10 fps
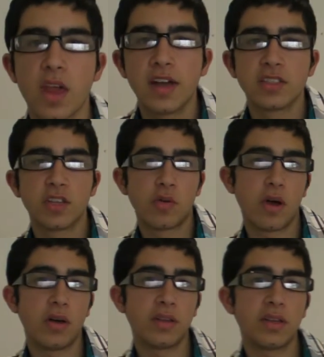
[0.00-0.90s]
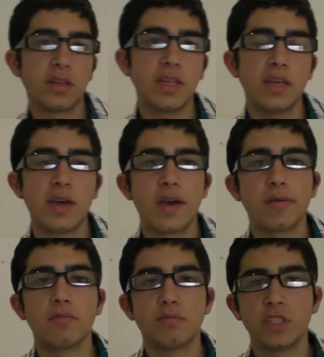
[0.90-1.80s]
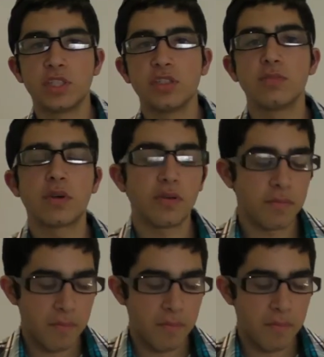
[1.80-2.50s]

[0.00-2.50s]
so we're on the windshield mode.